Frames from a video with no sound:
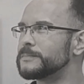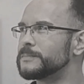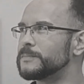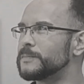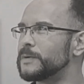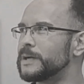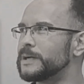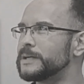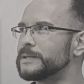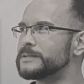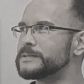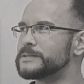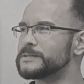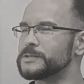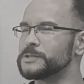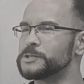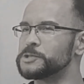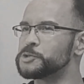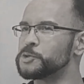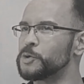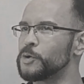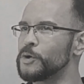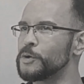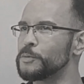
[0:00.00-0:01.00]
Right, so
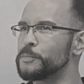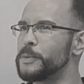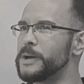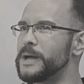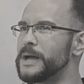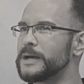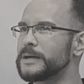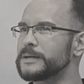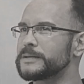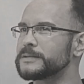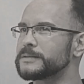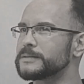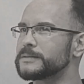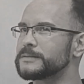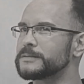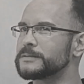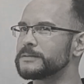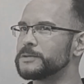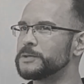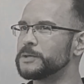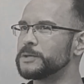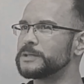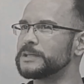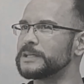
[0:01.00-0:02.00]
strong back,
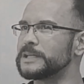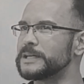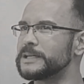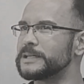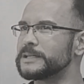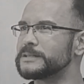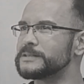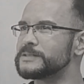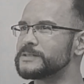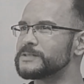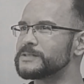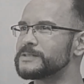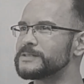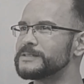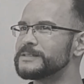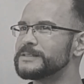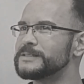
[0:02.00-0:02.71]
good legs.